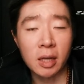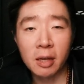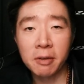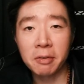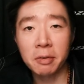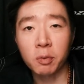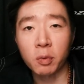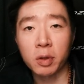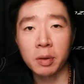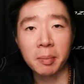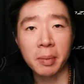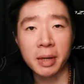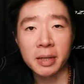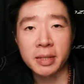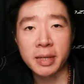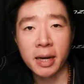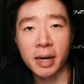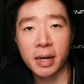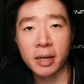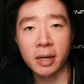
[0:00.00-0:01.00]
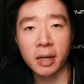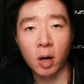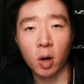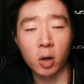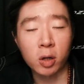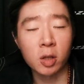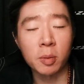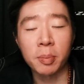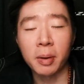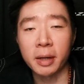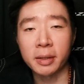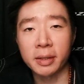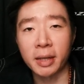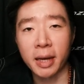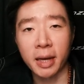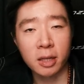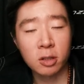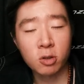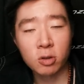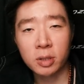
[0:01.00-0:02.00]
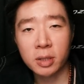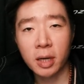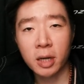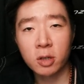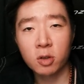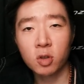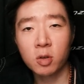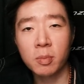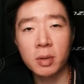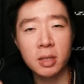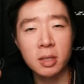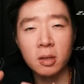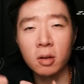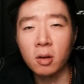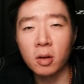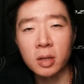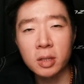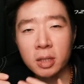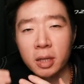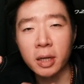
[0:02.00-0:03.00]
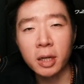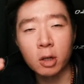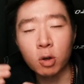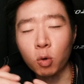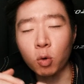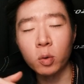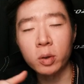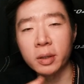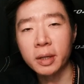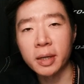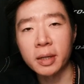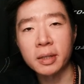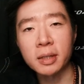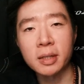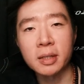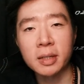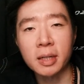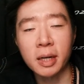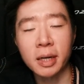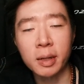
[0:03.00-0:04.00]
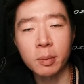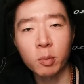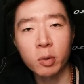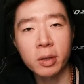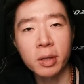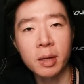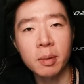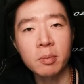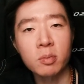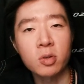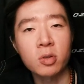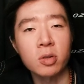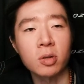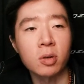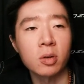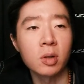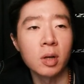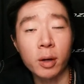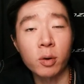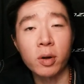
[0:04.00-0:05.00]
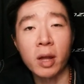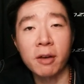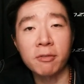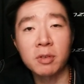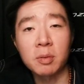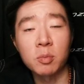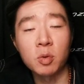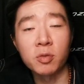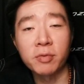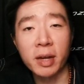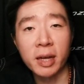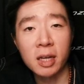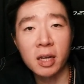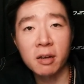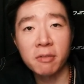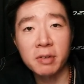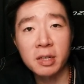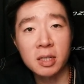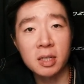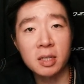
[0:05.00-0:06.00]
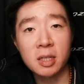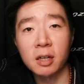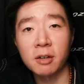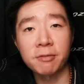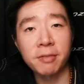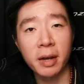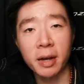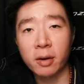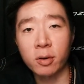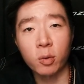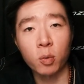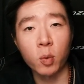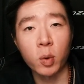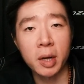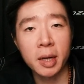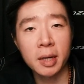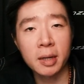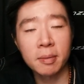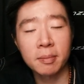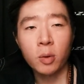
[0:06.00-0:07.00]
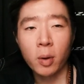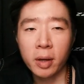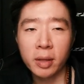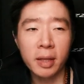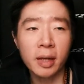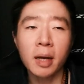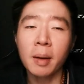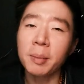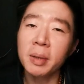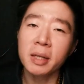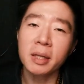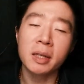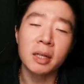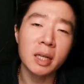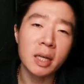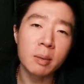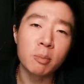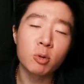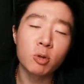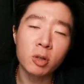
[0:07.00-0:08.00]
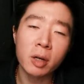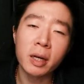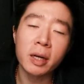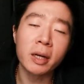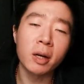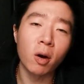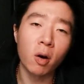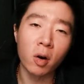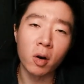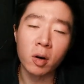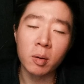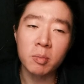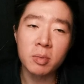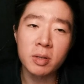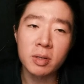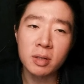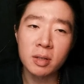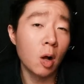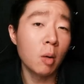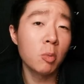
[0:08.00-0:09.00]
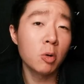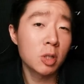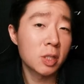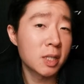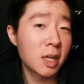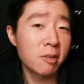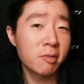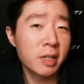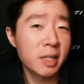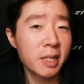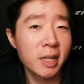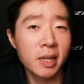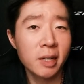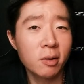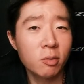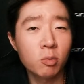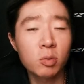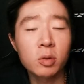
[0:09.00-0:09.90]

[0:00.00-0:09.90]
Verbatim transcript: even with my dad occupying the exercise room as long as I coordinate the time with him. So I don't have to move any of his stuff out of the way. So I think I'm going to keep training arms almost every day.